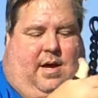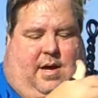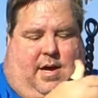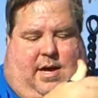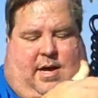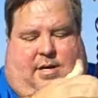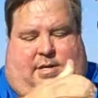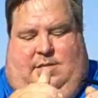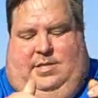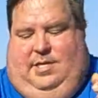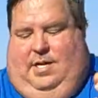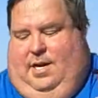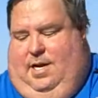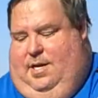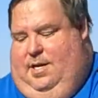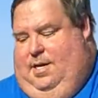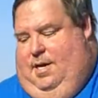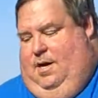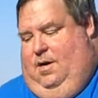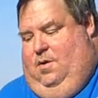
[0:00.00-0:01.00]
and set
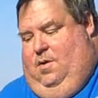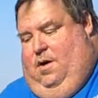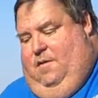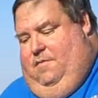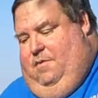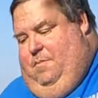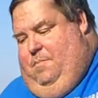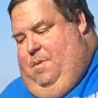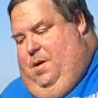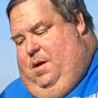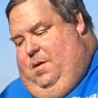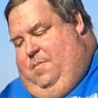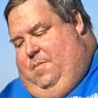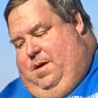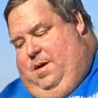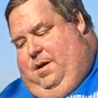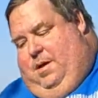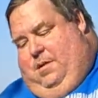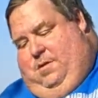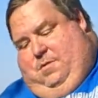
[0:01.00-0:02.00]
it down off the bottom
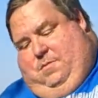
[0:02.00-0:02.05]
heat.